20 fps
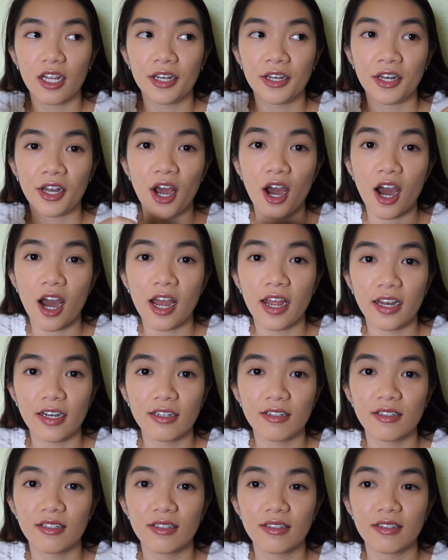not
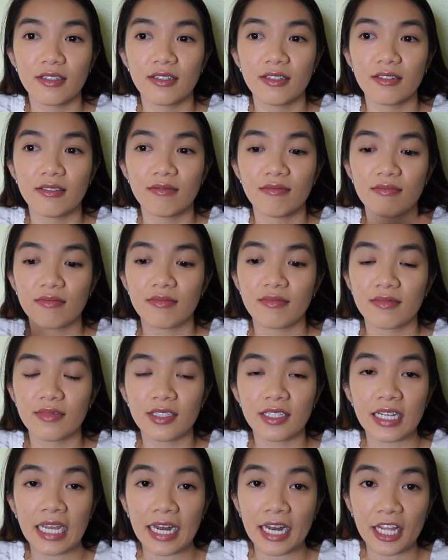
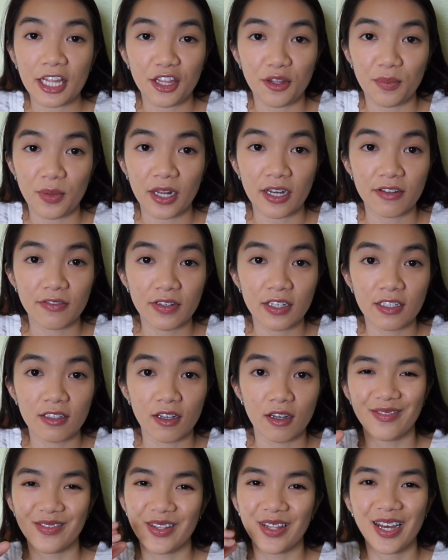getting the benefits
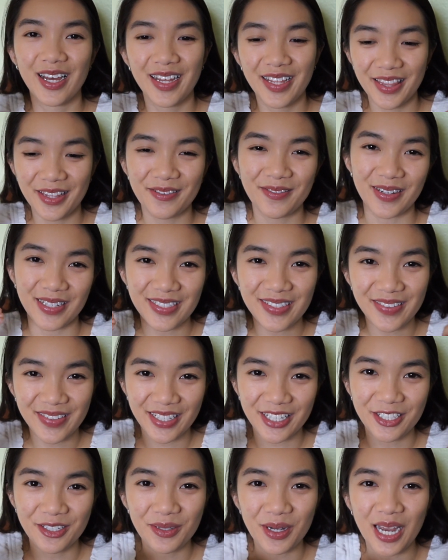of the rest of the
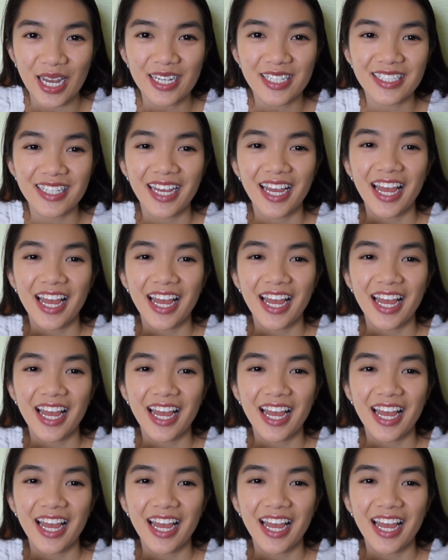US.